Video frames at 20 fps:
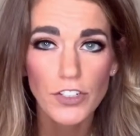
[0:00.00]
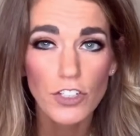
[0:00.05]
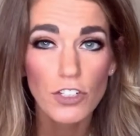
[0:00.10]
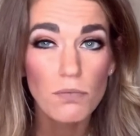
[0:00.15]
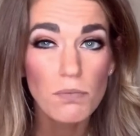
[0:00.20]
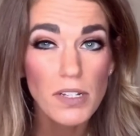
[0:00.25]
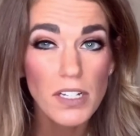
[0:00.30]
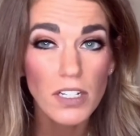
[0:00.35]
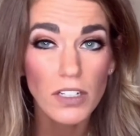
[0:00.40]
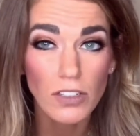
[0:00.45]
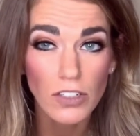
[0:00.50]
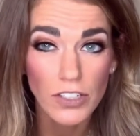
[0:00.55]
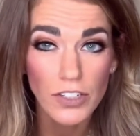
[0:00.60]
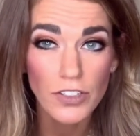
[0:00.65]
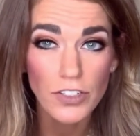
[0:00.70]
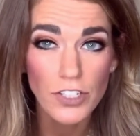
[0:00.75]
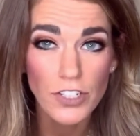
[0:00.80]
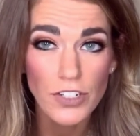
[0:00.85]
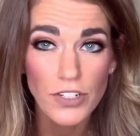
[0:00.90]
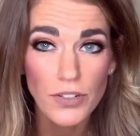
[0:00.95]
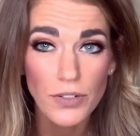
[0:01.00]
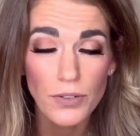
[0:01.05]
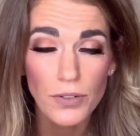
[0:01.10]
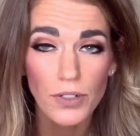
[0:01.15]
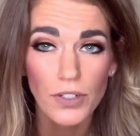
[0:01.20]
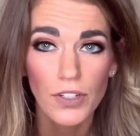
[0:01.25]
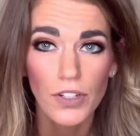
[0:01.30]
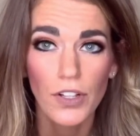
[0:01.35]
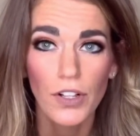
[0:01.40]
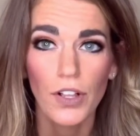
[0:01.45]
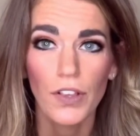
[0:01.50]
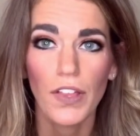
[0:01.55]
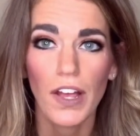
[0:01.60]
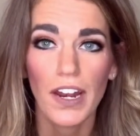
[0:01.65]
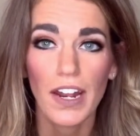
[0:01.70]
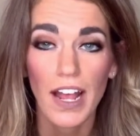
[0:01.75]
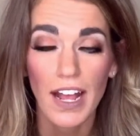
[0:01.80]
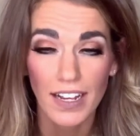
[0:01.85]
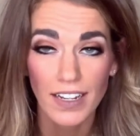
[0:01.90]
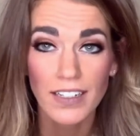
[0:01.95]
should be clear to you
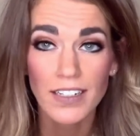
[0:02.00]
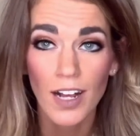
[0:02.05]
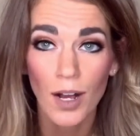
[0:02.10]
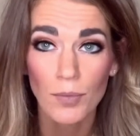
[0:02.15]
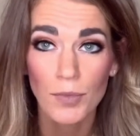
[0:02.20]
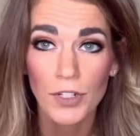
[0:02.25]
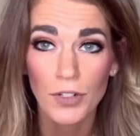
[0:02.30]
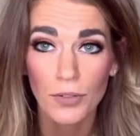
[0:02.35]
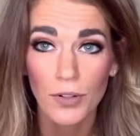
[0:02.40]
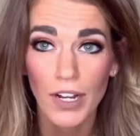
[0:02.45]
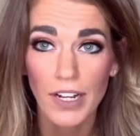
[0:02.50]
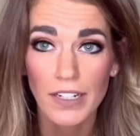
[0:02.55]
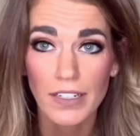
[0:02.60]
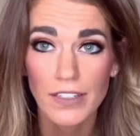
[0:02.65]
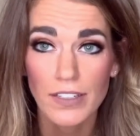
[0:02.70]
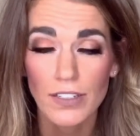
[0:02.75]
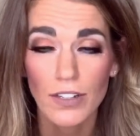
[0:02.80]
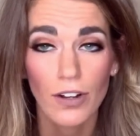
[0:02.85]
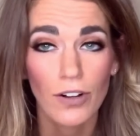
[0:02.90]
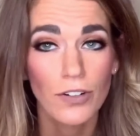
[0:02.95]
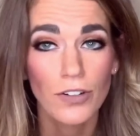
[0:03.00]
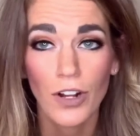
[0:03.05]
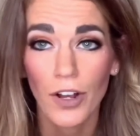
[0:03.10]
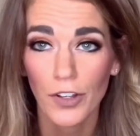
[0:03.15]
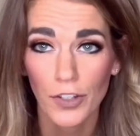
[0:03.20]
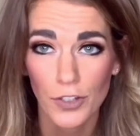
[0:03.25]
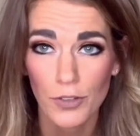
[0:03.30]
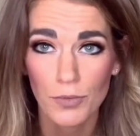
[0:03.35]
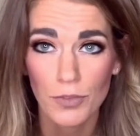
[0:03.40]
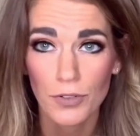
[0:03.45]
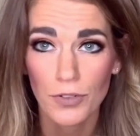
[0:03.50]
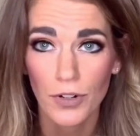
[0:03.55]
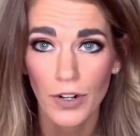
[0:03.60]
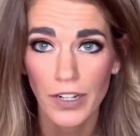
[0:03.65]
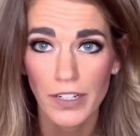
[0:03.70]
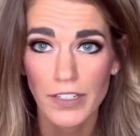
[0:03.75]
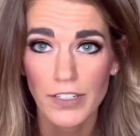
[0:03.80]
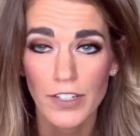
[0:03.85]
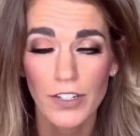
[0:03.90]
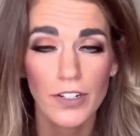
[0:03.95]
that economic rights are not human
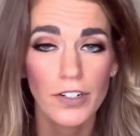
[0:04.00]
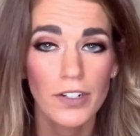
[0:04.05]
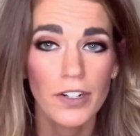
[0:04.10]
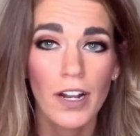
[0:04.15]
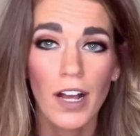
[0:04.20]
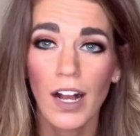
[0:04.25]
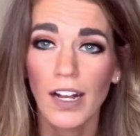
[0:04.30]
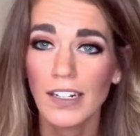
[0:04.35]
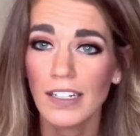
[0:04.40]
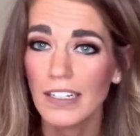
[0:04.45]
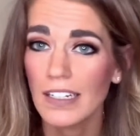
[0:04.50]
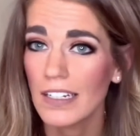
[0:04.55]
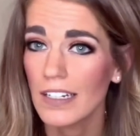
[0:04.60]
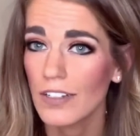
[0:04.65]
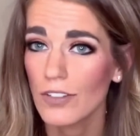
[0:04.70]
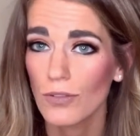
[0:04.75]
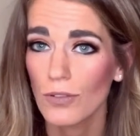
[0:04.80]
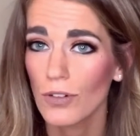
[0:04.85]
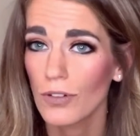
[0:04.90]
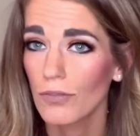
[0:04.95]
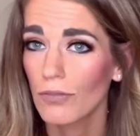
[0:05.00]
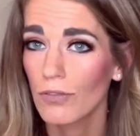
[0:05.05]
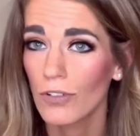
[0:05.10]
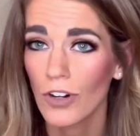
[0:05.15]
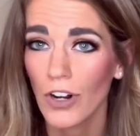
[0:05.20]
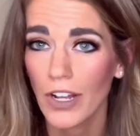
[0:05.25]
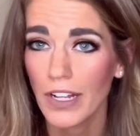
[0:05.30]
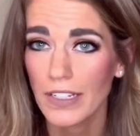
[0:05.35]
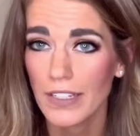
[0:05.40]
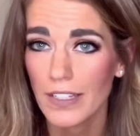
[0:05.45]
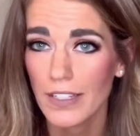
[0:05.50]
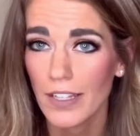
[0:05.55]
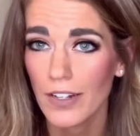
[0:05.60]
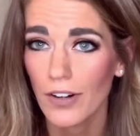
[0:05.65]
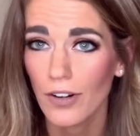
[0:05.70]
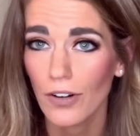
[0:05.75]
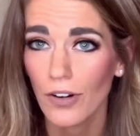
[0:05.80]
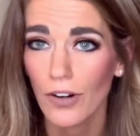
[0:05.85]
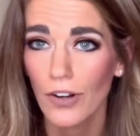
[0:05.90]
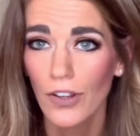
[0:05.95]
rights. They're not any sort of rights that
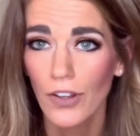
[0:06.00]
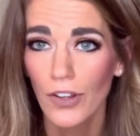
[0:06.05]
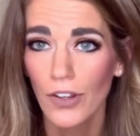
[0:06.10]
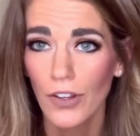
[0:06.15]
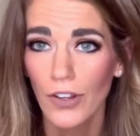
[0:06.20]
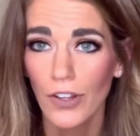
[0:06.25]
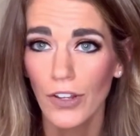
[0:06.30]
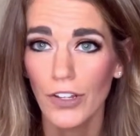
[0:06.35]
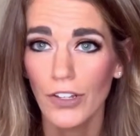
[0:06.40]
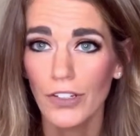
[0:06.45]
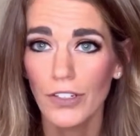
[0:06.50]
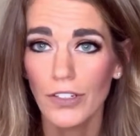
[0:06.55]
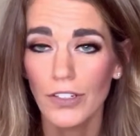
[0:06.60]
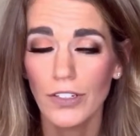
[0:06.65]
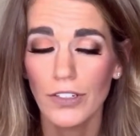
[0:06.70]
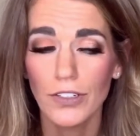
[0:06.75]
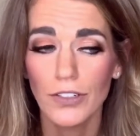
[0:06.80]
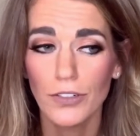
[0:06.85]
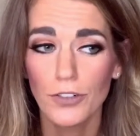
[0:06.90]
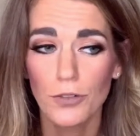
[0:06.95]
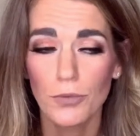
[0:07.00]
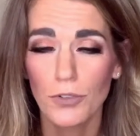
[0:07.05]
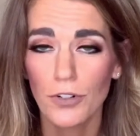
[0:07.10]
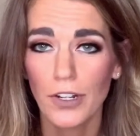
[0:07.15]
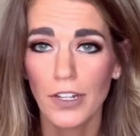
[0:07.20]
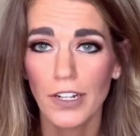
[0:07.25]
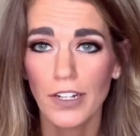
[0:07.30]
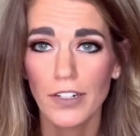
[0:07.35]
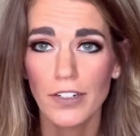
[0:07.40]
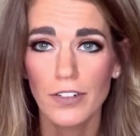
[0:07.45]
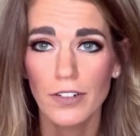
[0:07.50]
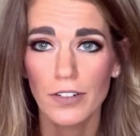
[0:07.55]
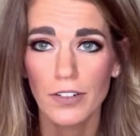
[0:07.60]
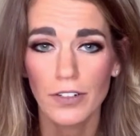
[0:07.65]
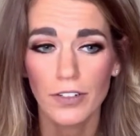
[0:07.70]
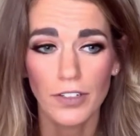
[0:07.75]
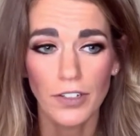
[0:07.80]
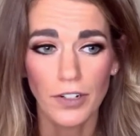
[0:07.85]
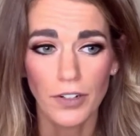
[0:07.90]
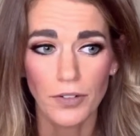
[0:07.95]
are enumerated,
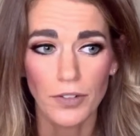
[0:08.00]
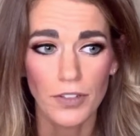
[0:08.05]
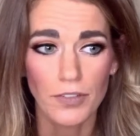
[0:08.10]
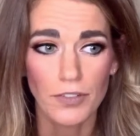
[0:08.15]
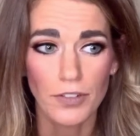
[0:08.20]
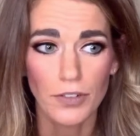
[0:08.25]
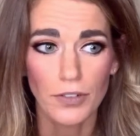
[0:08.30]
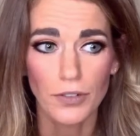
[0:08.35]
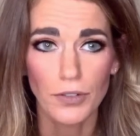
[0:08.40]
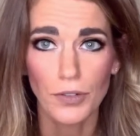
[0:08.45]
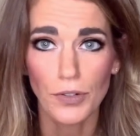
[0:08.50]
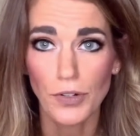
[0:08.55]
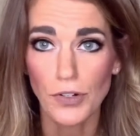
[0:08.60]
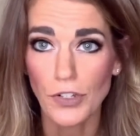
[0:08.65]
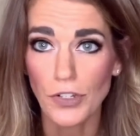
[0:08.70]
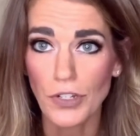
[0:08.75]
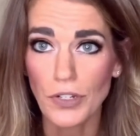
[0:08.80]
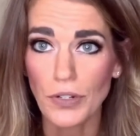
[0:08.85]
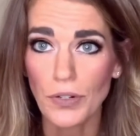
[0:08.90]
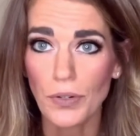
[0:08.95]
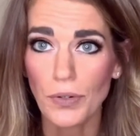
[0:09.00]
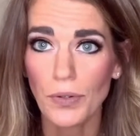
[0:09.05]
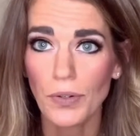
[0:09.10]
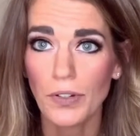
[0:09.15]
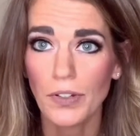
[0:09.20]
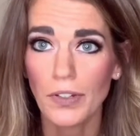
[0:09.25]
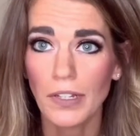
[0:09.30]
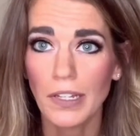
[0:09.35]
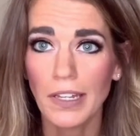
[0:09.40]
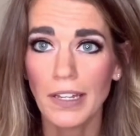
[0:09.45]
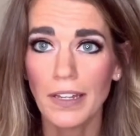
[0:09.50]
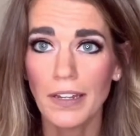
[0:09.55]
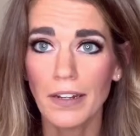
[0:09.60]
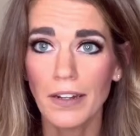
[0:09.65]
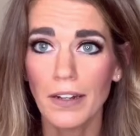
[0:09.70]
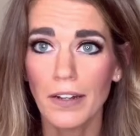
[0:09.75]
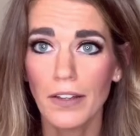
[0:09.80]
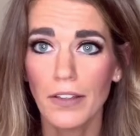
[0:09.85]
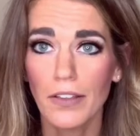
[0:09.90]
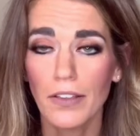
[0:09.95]
even alluded to
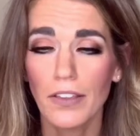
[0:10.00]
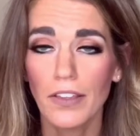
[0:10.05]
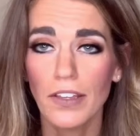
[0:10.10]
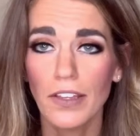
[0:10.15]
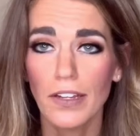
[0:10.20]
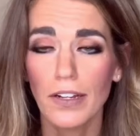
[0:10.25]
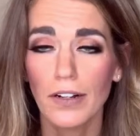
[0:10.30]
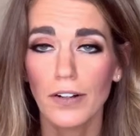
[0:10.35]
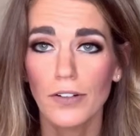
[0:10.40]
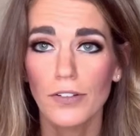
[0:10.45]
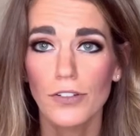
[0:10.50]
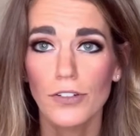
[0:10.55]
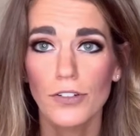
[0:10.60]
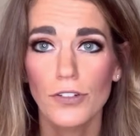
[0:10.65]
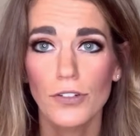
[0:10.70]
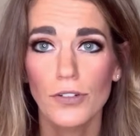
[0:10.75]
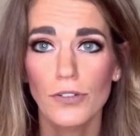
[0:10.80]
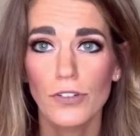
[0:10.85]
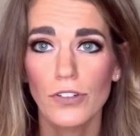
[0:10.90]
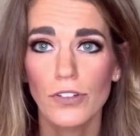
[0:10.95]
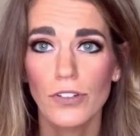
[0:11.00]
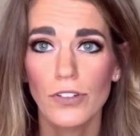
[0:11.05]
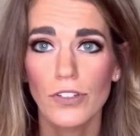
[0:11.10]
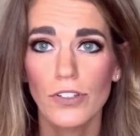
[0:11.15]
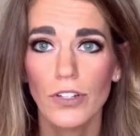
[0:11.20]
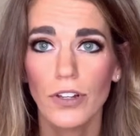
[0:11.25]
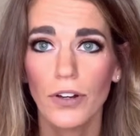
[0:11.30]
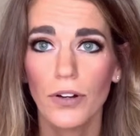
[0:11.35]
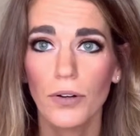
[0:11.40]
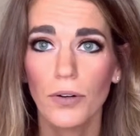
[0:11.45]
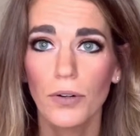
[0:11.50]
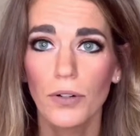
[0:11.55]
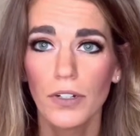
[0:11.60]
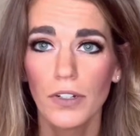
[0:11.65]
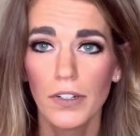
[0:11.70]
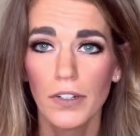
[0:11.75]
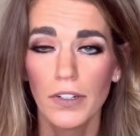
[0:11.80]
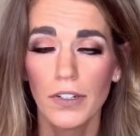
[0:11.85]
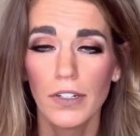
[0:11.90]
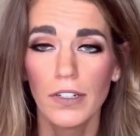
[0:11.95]
in the Constitution. So
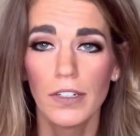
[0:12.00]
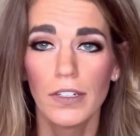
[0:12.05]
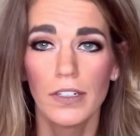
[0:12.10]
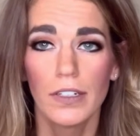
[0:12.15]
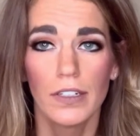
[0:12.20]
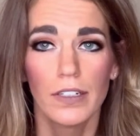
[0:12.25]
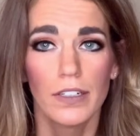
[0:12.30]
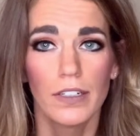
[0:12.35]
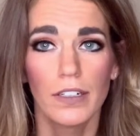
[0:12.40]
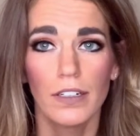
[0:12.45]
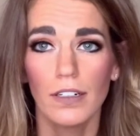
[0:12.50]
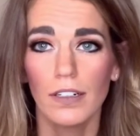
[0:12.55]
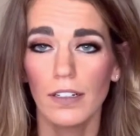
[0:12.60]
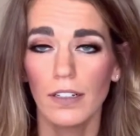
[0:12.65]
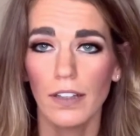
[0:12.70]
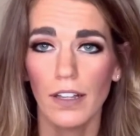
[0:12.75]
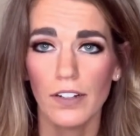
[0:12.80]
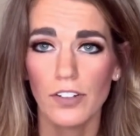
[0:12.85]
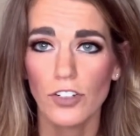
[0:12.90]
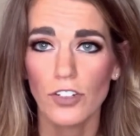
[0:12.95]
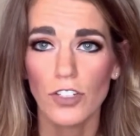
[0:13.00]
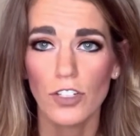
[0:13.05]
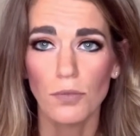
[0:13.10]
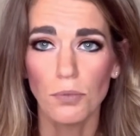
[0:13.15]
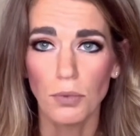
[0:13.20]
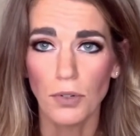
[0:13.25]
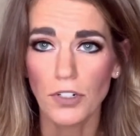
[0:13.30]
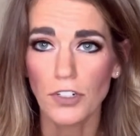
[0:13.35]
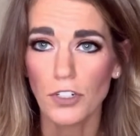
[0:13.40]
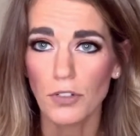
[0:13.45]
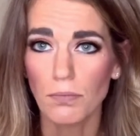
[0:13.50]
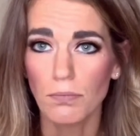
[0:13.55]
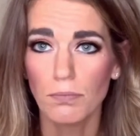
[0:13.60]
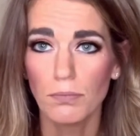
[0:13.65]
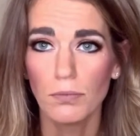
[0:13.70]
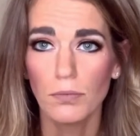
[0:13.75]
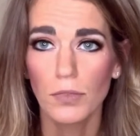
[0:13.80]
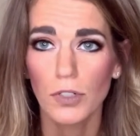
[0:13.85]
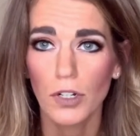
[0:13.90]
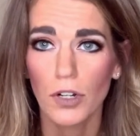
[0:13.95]
that's just a bunch of
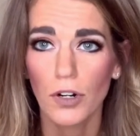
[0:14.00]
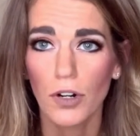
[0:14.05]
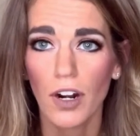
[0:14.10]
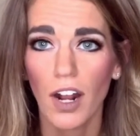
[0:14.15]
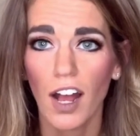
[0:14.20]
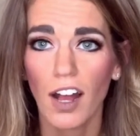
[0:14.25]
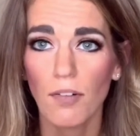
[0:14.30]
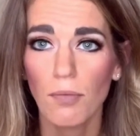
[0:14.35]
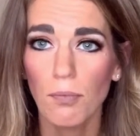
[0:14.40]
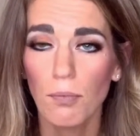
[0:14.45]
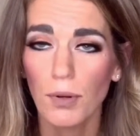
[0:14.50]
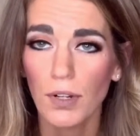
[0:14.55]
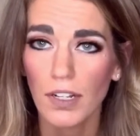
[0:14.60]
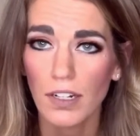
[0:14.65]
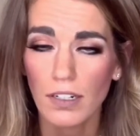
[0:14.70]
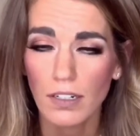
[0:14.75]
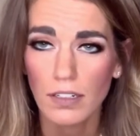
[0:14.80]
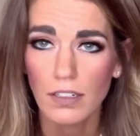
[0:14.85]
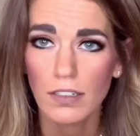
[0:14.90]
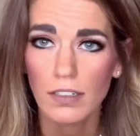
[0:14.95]
crap, but